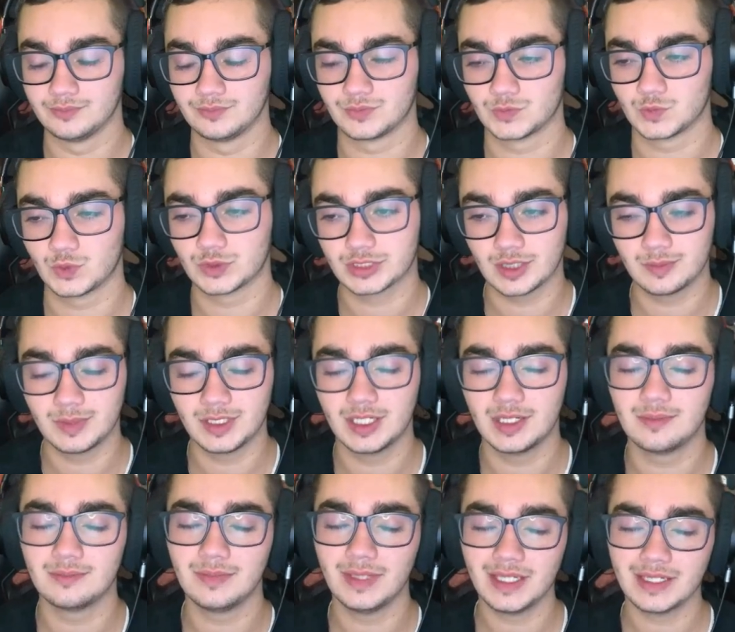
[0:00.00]
Which I mean,
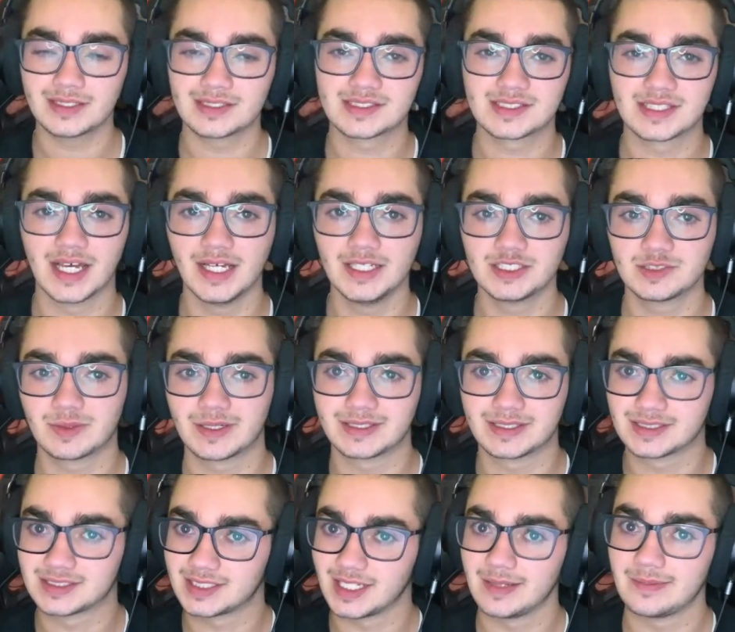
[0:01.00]
it makes sense, but at the
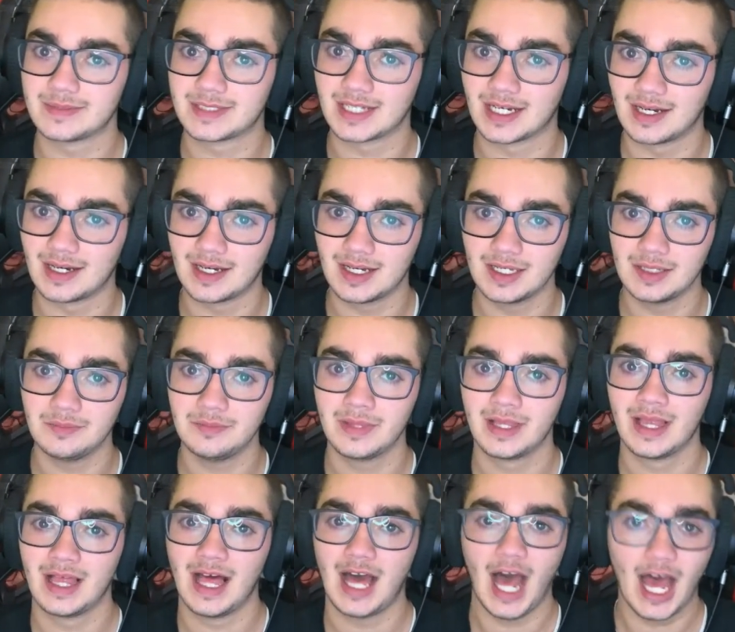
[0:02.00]
same time,
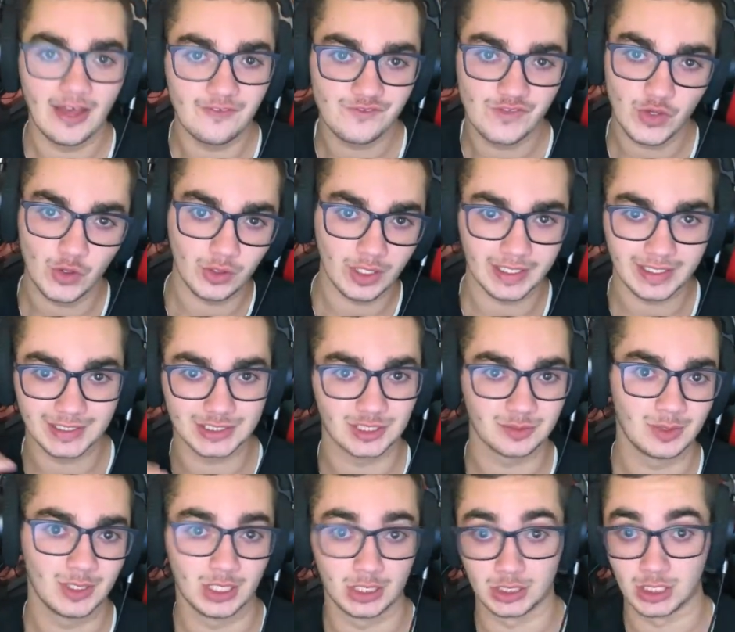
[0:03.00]
I feel like it should
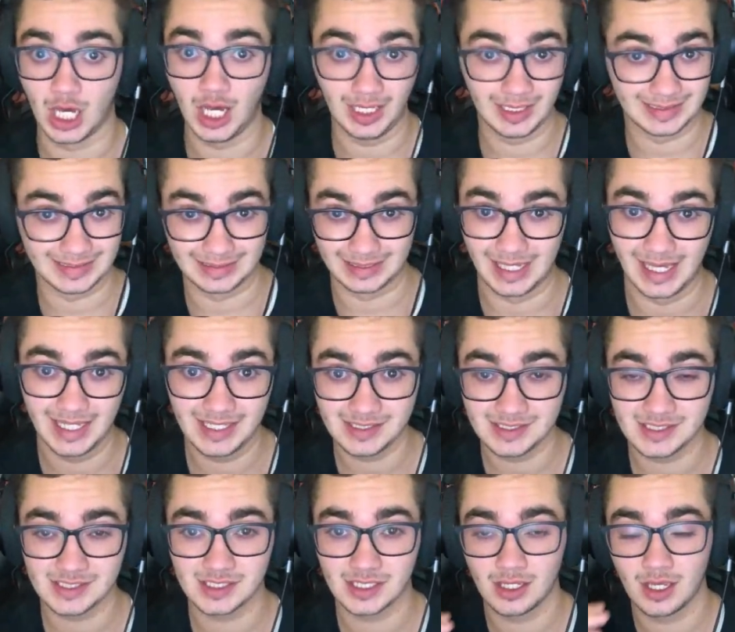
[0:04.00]
be a lot
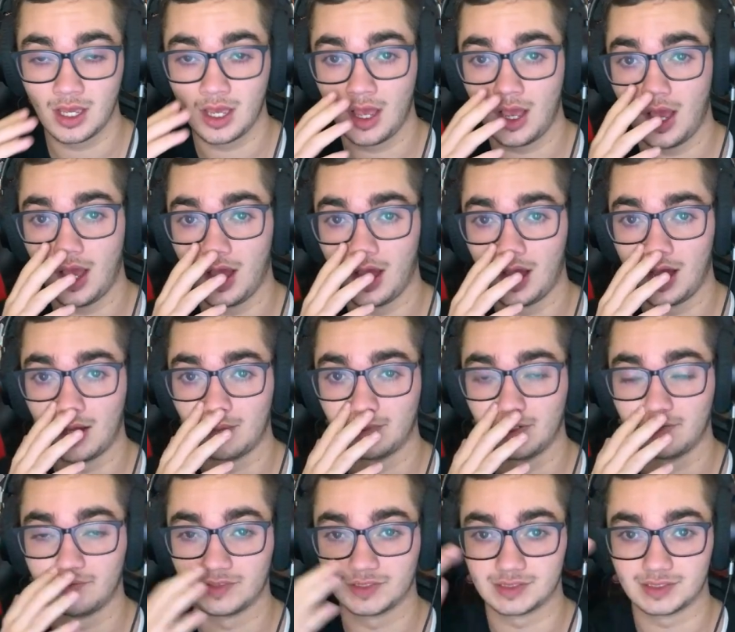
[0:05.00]
less
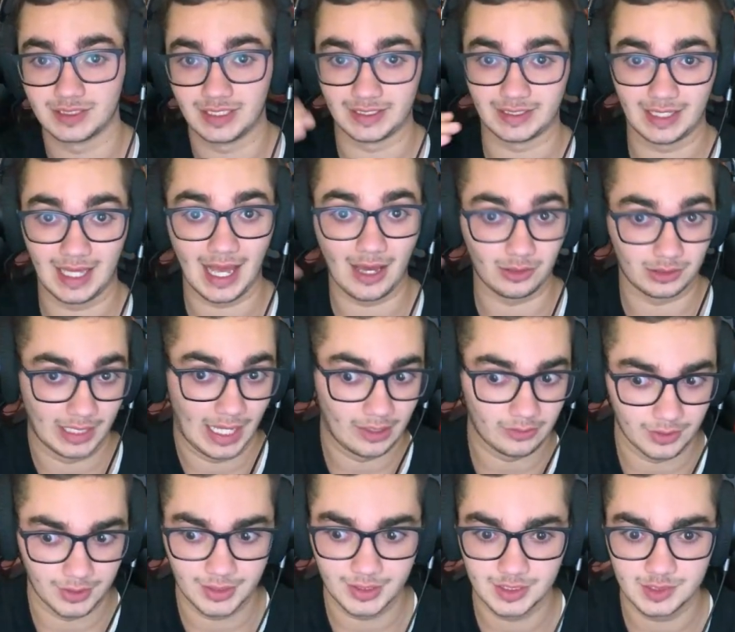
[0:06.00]
of a, like how loud
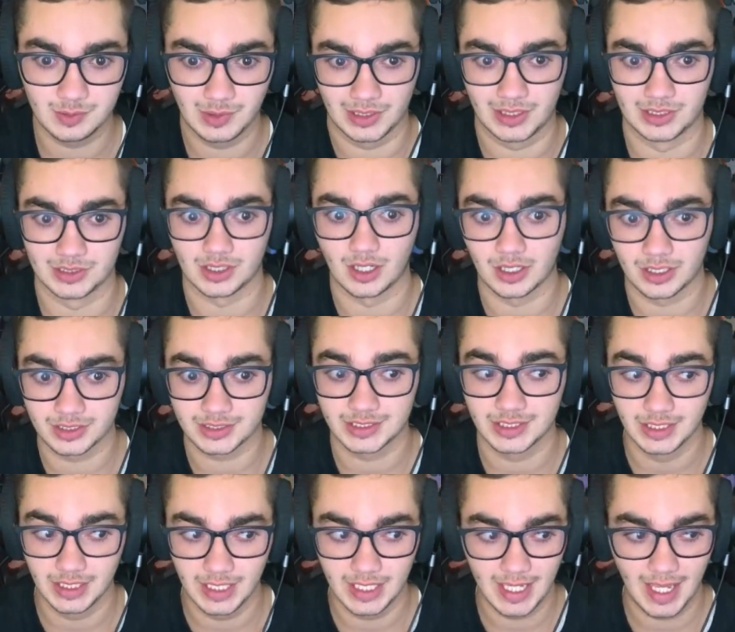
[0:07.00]
it is because
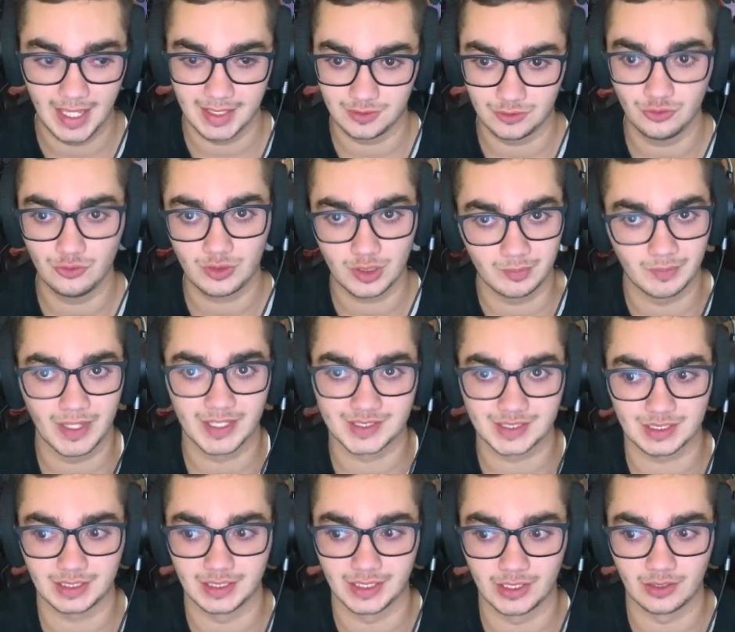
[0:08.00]
honestly, you can
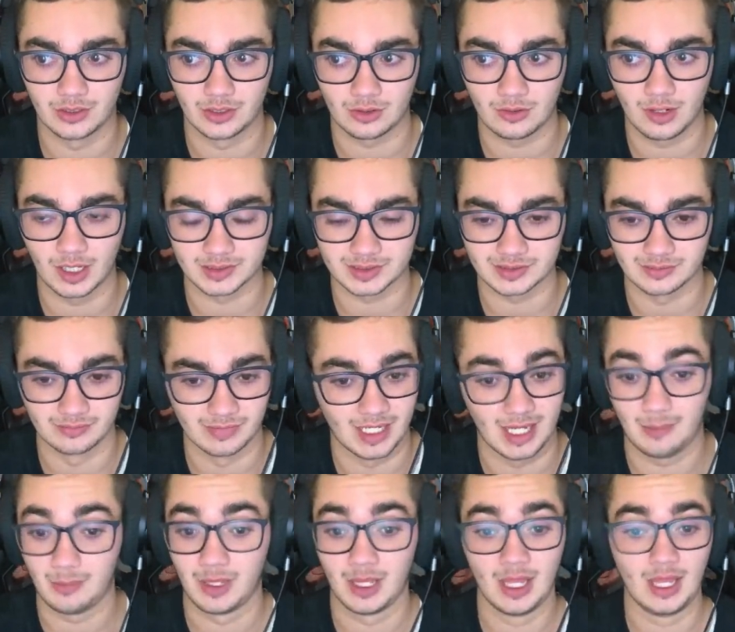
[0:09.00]
basically hear it across the map,
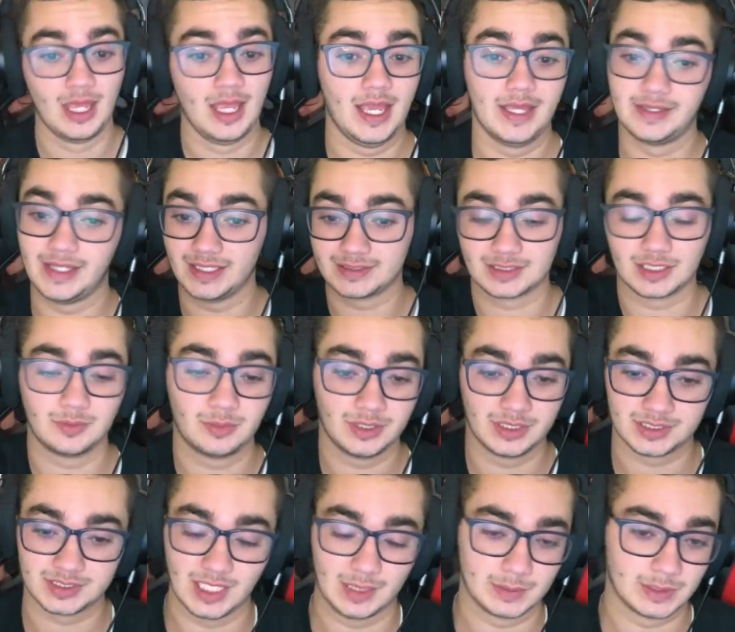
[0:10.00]
and that's going to be the
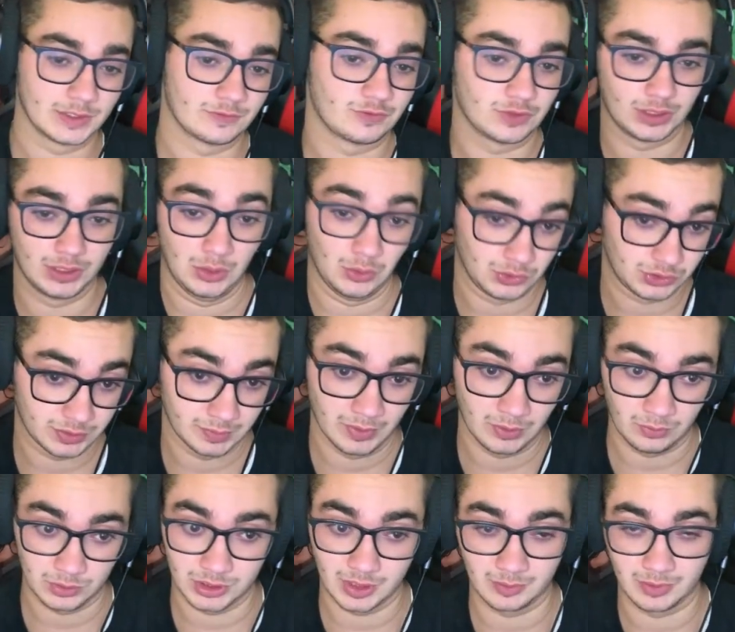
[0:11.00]
same thing for the ultimate,
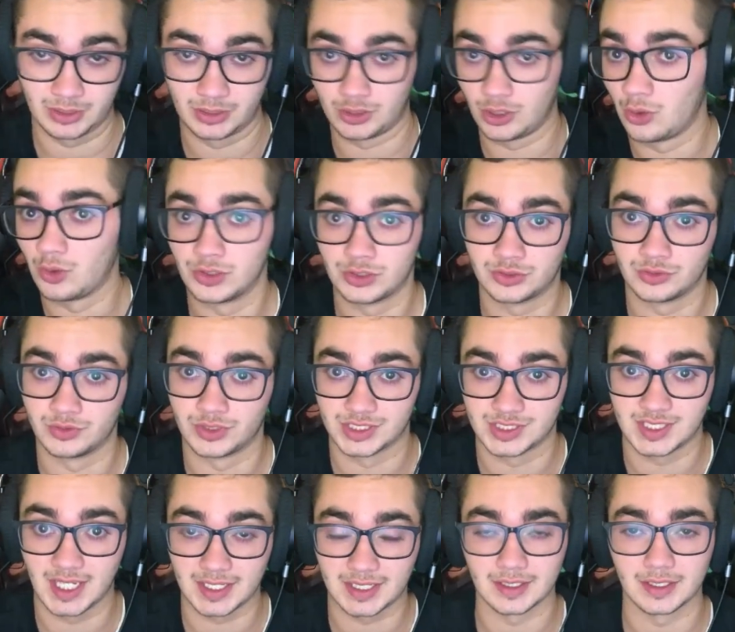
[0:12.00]
which I'm going to go into in a
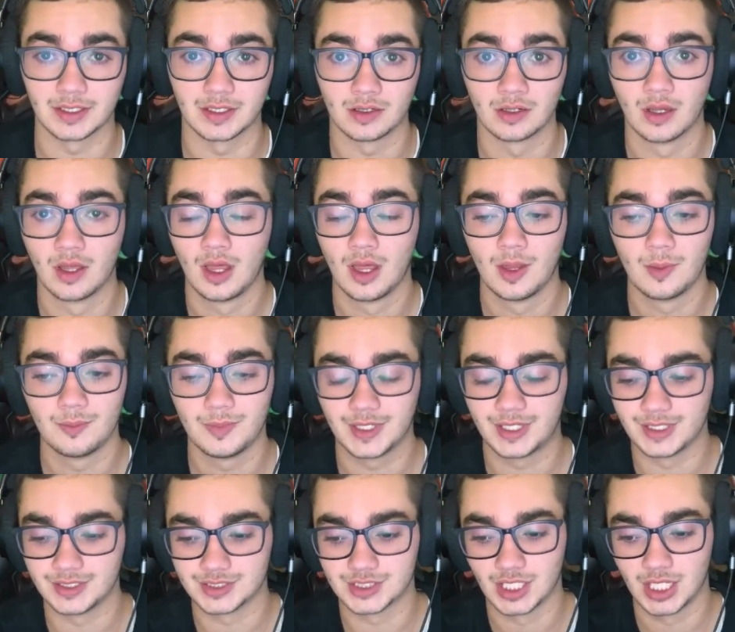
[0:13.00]
second here,
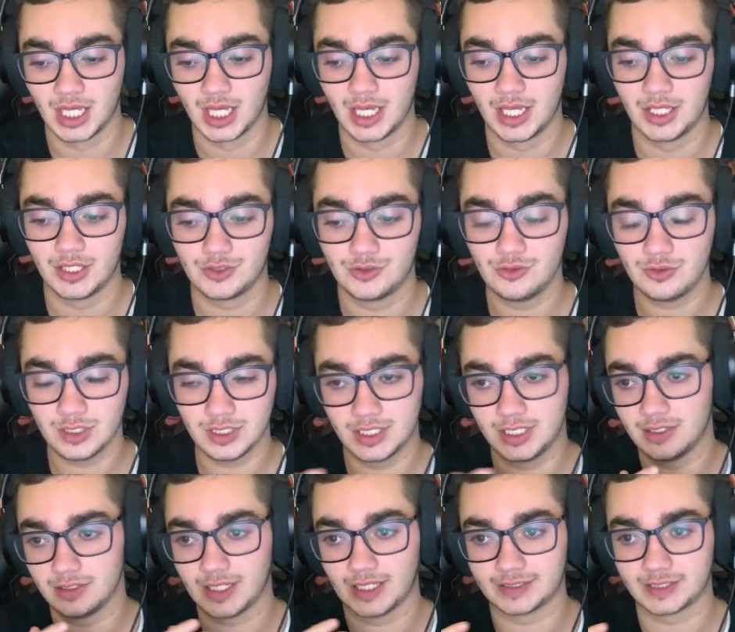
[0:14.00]
because you can
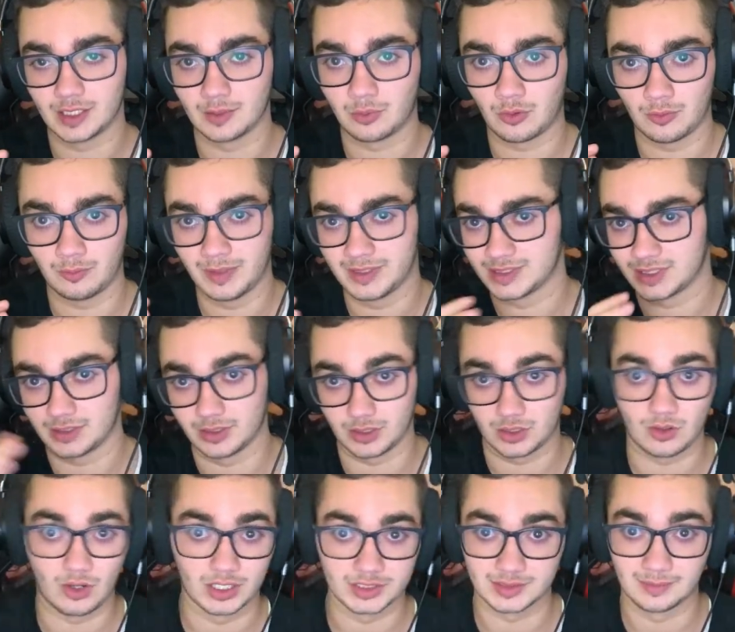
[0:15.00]
hear that teleport basically
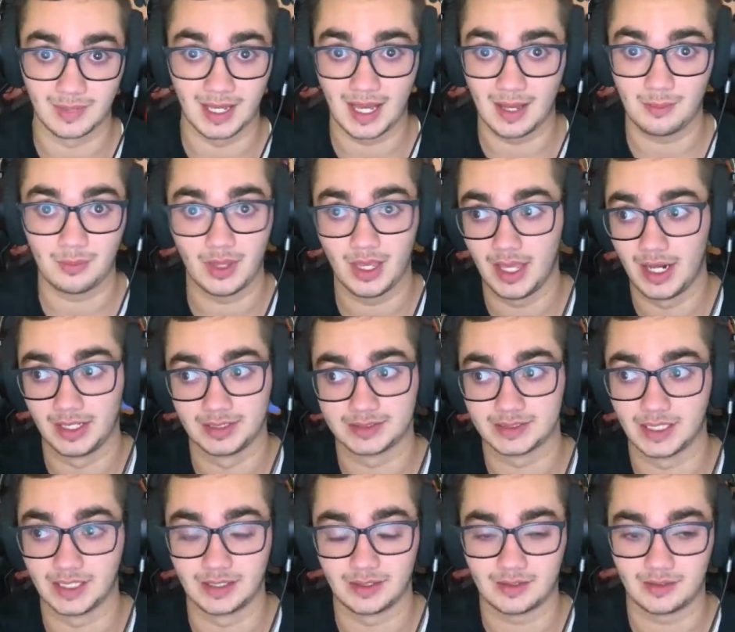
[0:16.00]
across the map, and it's
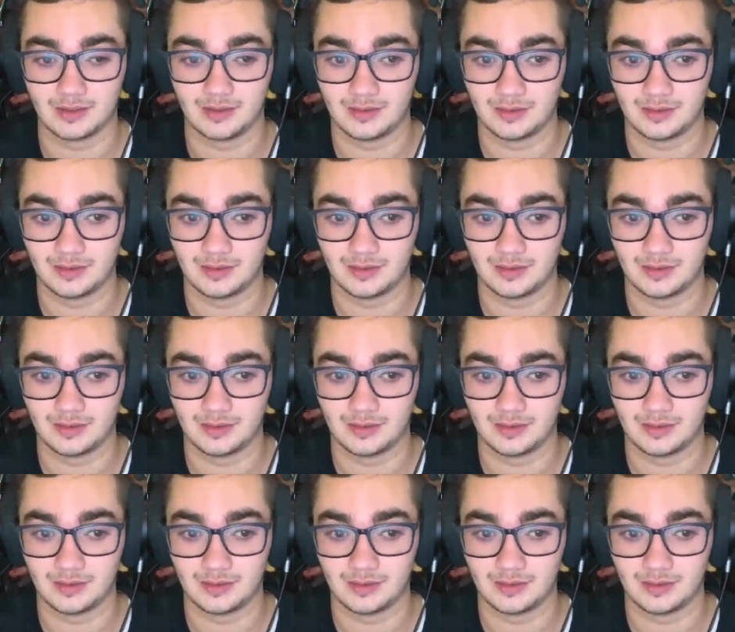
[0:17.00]
like,